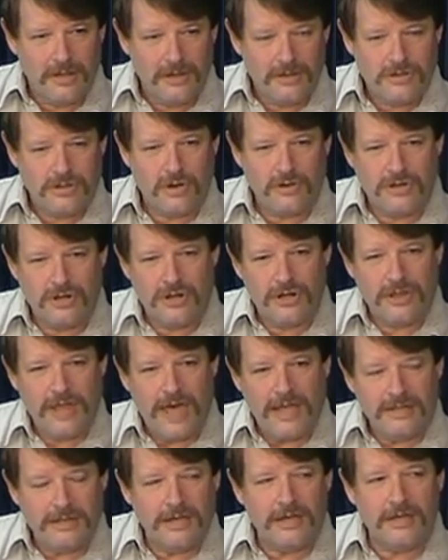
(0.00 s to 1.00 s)
So during
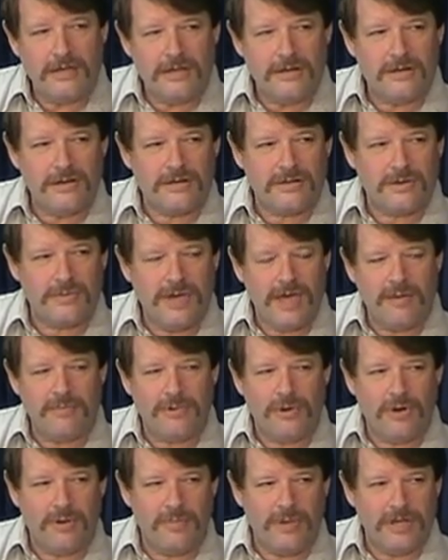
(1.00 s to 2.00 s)
that 10 years that we had
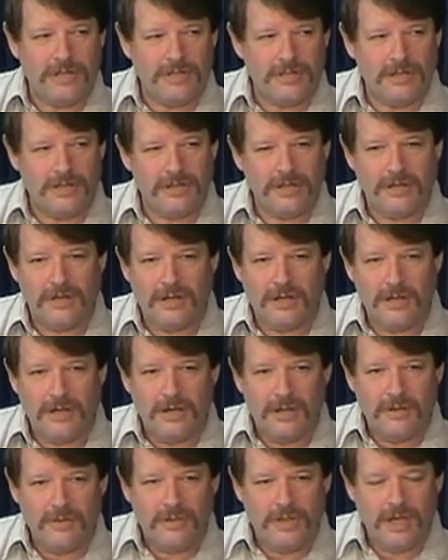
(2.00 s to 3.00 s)
prohibition,
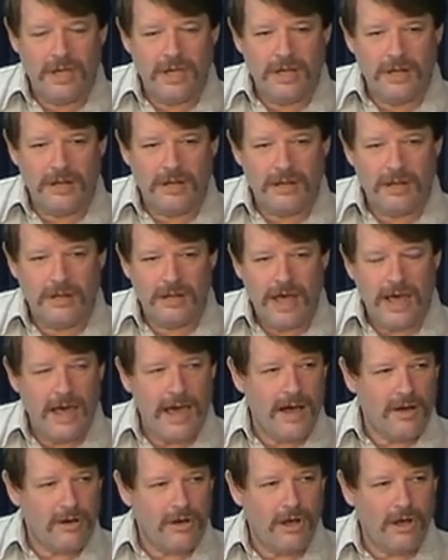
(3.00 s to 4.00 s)
then
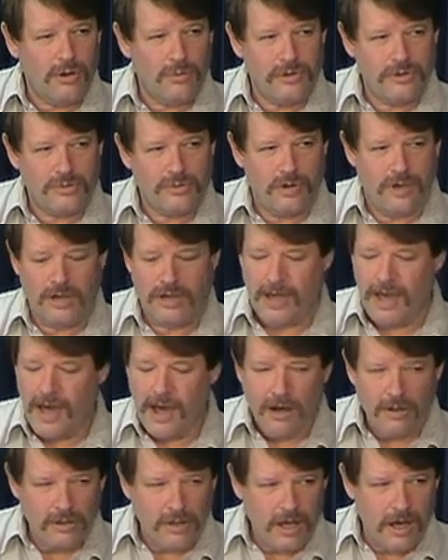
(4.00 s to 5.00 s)
alcohol was what?
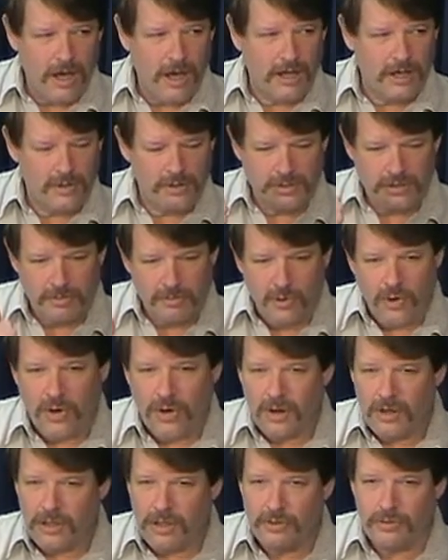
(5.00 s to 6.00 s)
Outlawed, it was
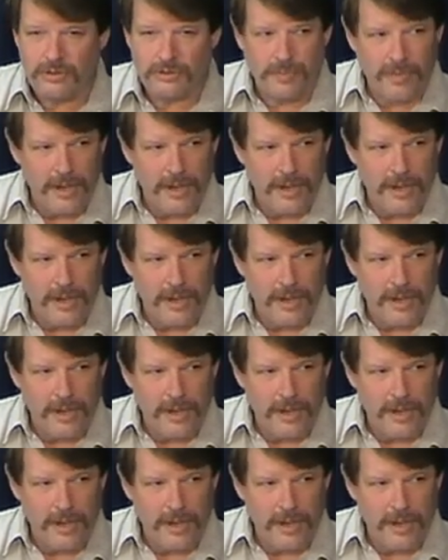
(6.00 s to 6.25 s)
immoral, it was